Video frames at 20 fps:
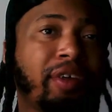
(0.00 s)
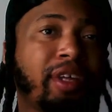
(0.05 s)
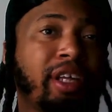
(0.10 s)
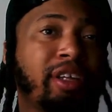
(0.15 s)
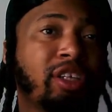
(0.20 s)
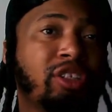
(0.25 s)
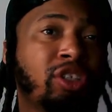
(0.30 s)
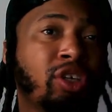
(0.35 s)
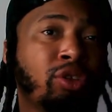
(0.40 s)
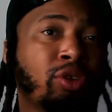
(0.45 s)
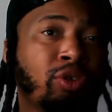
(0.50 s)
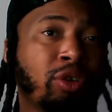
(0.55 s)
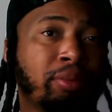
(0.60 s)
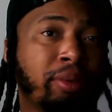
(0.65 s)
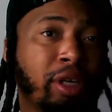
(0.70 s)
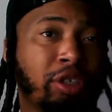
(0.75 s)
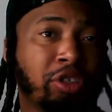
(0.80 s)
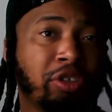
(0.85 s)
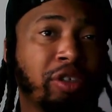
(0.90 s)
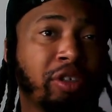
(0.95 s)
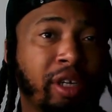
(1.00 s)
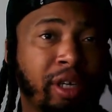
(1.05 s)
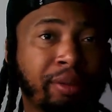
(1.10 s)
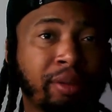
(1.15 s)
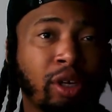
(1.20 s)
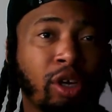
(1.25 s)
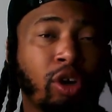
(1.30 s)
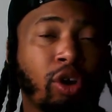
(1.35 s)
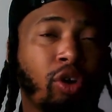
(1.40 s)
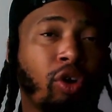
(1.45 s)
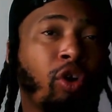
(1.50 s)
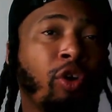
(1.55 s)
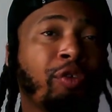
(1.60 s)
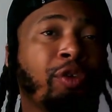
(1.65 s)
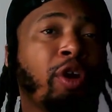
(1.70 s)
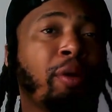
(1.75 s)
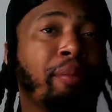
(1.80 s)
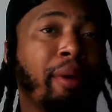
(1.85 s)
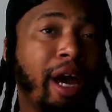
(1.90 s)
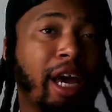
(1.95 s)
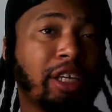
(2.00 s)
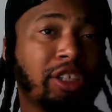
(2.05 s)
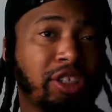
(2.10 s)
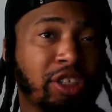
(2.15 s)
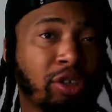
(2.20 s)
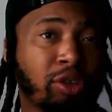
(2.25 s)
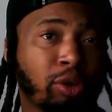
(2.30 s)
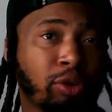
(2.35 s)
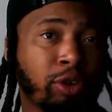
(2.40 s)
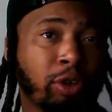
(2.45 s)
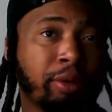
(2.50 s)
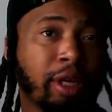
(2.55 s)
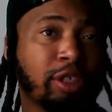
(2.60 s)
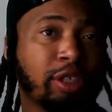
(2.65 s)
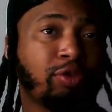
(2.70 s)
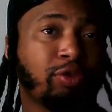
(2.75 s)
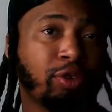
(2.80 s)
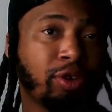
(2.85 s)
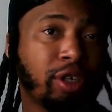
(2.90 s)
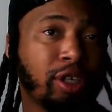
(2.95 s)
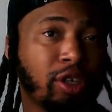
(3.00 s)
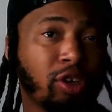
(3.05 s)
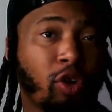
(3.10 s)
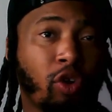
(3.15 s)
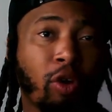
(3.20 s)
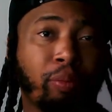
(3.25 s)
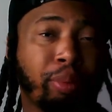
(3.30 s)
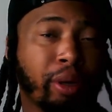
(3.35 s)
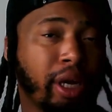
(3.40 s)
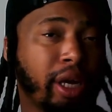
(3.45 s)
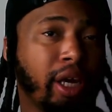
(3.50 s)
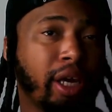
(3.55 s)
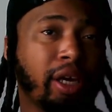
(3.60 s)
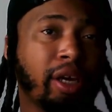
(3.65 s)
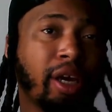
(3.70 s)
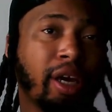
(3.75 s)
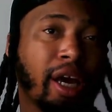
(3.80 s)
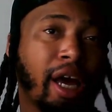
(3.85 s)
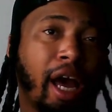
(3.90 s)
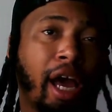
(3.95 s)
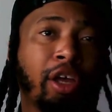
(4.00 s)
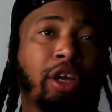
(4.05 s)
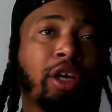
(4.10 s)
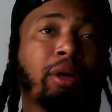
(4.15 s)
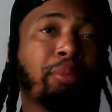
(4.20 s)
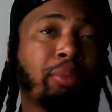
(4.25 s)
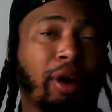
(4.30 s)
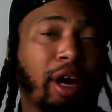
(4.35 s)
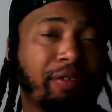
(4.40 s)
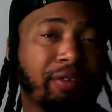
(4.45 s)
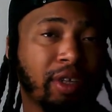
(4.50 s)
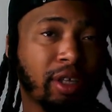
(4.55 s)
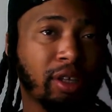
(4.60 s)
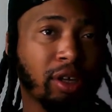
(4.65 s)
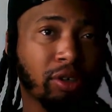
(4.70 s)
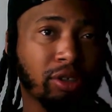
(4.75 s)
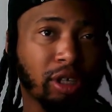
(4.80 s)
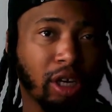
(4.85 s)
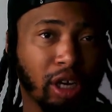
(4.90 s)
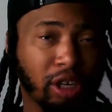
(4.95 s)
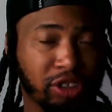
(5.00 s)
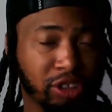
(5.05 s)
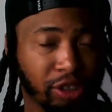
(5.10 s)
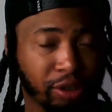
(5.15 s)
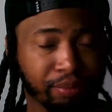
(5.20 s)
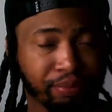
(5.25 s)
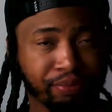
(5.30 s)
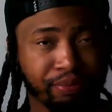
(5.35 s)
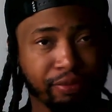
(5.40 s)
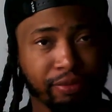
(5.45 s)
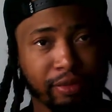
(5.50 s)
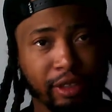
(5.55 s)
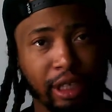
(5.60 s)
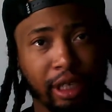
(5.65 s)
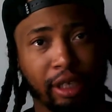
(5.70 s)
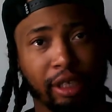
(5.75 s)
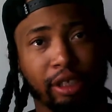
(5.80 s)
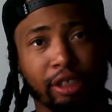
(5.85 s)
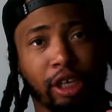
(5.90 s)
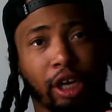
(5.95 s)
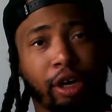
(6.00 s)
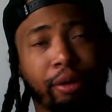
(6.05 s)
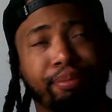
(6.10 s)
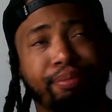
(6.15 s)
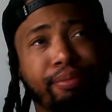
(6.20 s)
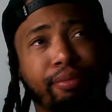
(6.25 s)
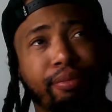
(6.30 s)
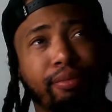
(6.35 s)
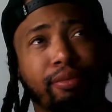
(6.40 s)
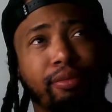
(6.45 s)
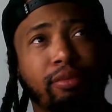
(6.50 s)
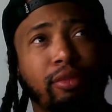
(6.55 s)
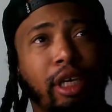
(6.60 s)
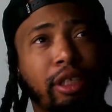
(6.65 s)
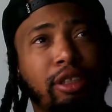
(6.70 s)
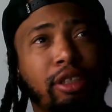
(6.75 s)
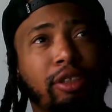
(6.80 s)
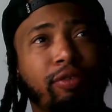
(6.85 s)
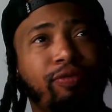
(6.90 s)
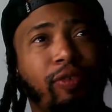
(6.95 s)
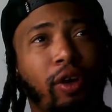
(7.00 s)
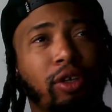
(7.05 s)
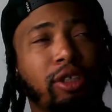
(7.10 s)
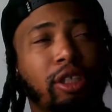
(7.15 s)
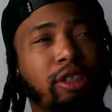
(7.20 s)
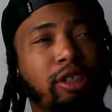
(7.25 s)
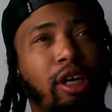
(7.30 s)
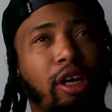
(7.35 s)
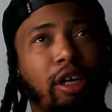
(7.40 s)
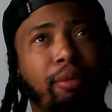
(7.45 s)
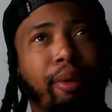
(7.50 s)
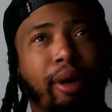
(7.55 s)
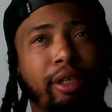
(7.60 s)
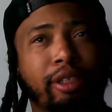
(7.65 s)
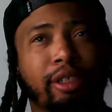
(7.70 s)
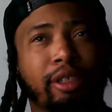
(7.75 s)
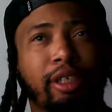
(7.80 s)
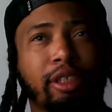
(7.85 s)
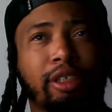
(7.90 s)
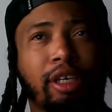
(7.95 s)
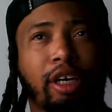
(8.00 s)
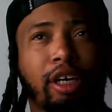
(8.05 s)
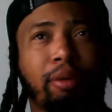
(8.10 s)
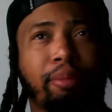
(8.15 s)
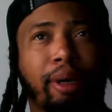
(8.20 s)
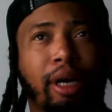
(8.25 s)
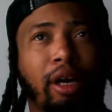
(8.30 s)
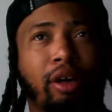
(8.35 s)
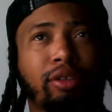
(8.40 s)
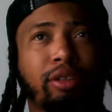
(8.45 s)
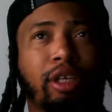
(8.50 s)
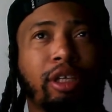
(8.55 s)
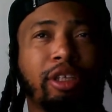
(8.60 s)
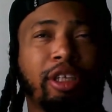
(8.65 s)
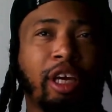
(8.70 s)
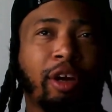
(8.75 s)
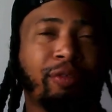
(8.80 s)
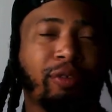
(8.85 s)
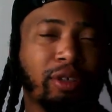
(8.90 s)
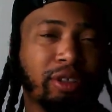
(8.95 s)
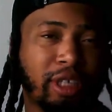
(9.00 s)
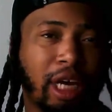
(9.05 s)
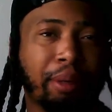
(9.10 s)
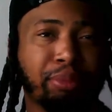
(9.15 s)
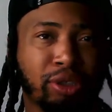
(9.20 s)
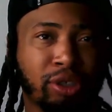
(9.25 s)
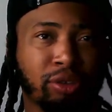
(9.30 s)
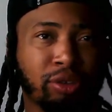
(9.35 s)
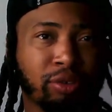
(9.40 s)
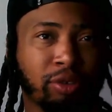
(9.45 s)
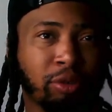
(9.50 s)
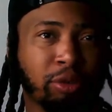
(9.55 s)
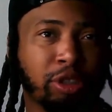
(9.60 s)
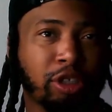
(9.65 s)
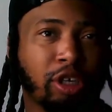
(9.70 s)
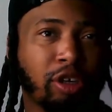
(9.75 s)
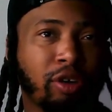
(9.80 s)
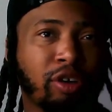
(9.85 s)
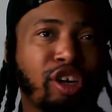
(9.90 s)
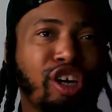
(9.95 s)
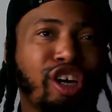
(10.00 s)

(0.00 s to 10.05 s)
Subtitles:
in the signal group that you're in, or if you're in my signal group that's free or paid, how you can profit in those also. So let's talk about this. Let's talk about the different types of signal groups. So